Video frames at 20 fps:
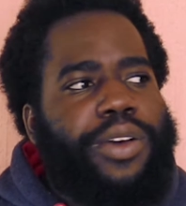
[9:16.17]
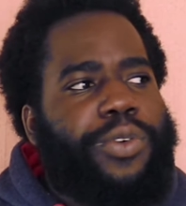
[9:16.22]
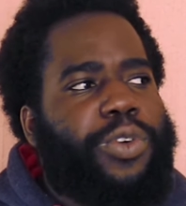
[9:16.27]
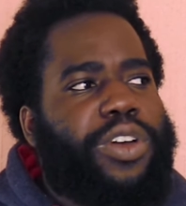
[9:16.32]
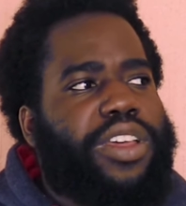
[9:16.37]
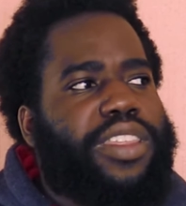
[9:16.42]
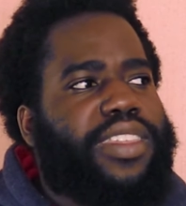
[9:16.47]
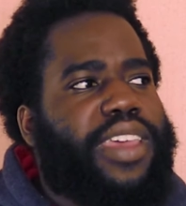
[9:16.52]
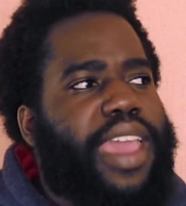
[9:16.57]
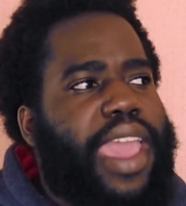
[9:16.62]

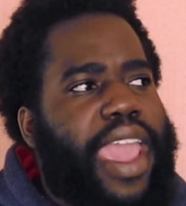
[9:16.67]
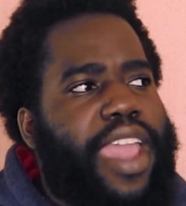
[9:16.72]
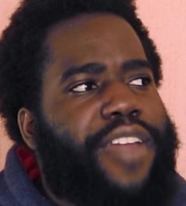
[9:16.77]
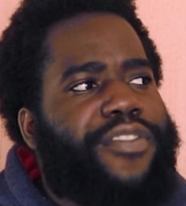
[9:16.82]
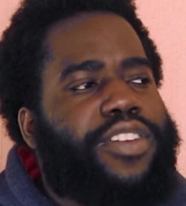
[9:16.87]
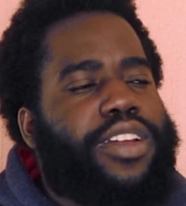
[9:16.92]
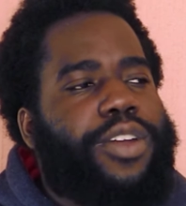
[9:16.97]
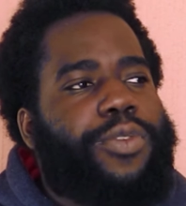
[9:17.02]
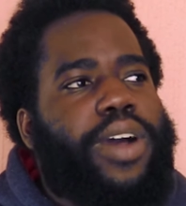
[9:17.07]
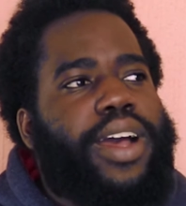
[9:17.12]
with
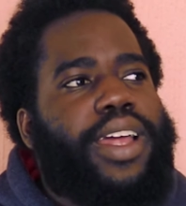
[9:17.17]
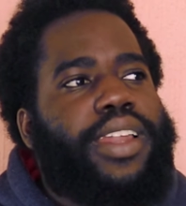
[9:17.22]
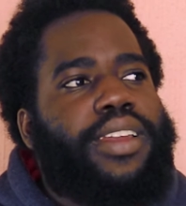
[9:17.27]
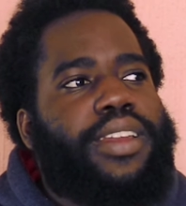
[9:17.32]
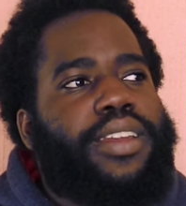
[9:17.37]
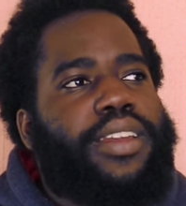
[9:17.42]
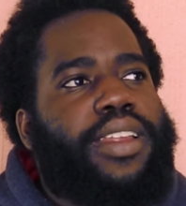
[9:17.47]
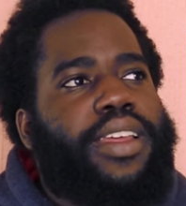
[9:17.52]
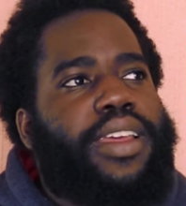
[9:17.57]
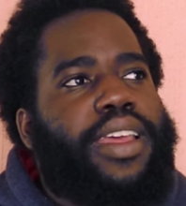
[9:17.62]

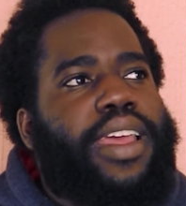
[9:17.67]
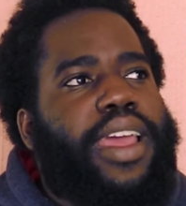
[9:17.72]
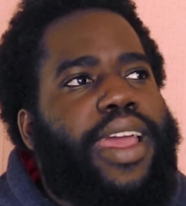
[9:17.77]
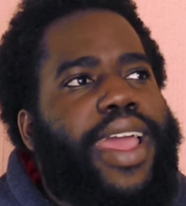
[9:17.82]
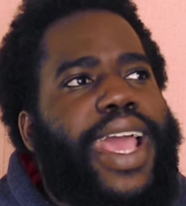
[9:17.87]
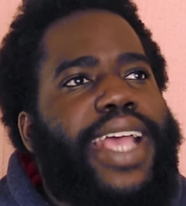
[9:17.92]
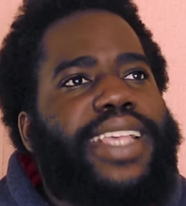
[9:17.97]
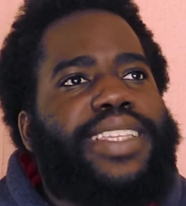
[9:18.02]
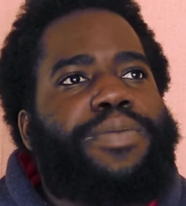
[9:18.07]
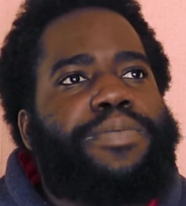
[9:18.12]
everyone
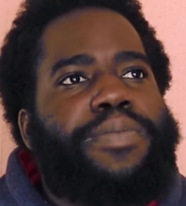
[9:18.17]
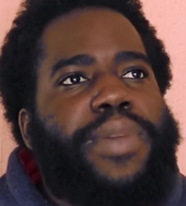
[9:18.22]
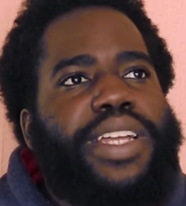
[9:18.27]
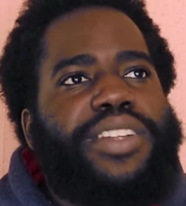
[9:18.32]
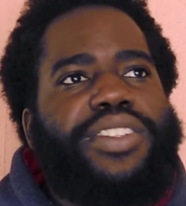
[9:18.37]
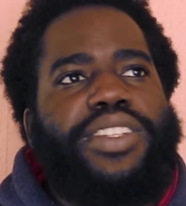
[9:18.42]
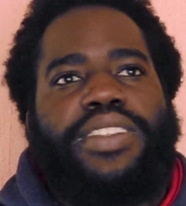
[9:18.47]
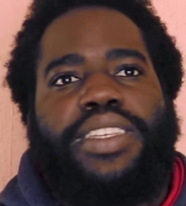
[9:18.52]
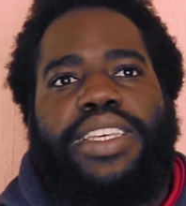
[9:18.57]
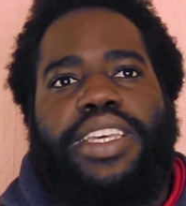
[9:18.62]
as
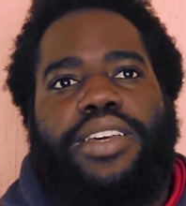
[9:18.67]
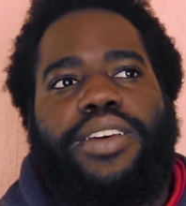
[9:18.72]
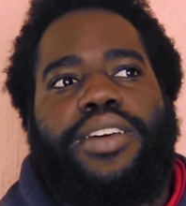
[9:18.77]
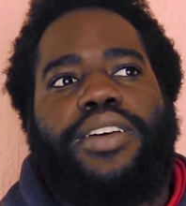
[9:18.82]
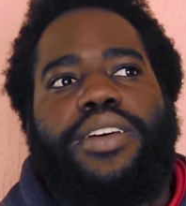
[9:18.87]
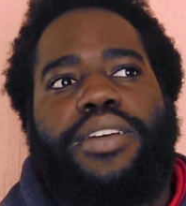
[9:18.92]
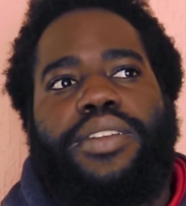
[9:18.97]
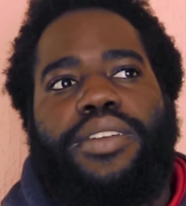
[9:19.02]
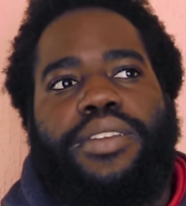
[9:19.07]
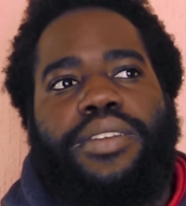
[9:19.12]
much as he
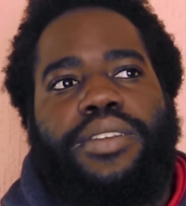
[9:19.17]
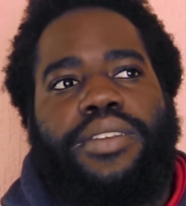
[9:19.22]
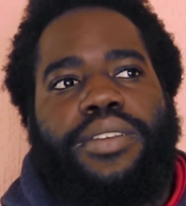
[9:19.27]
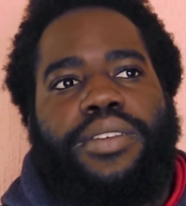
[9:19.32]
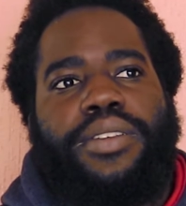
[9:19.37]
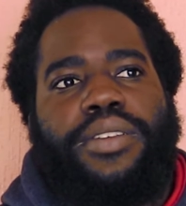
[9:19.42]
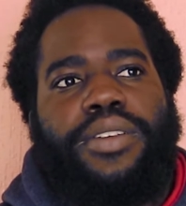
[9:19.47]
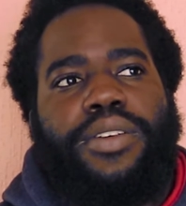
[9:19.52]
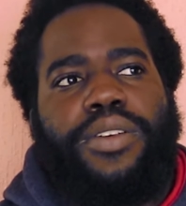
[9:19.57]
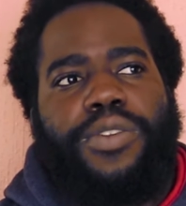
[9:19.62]
could,
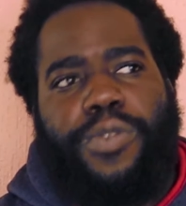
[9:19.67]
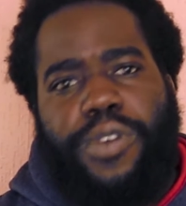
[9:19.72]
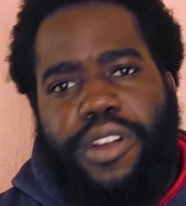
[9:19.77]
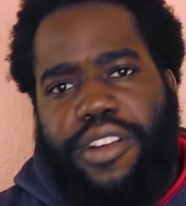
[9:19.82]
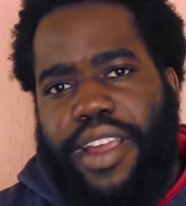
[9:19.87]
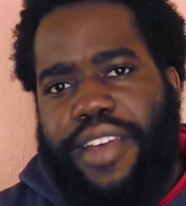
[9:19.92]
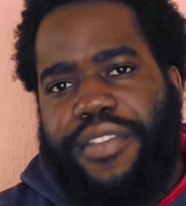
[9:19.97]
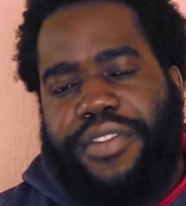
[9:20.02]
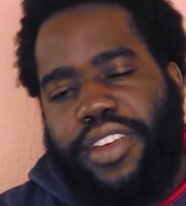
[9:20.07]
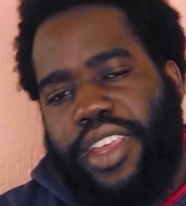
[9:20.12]

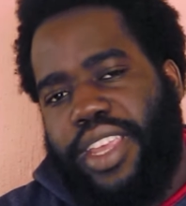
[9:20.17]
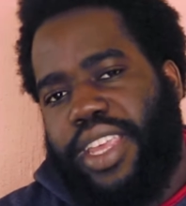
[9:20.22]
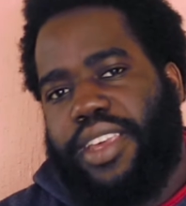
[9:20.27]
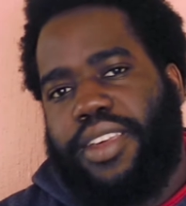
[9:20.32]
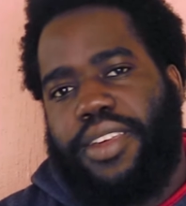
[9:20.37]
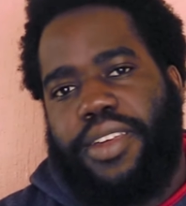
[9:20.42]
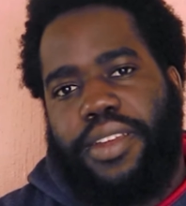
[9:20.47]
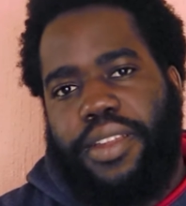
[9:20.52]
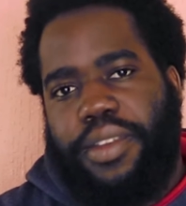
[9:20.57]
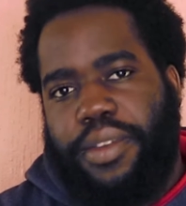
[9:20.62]
wherever he
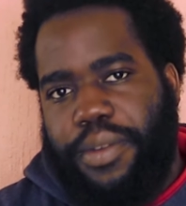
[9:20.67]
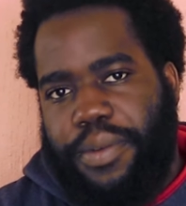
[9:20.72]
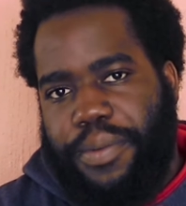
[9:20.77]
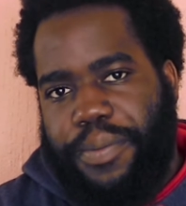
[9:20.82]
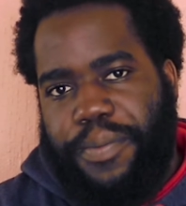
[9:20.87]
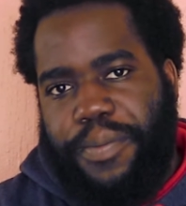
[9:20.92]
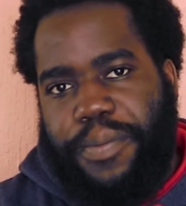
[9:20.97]
could.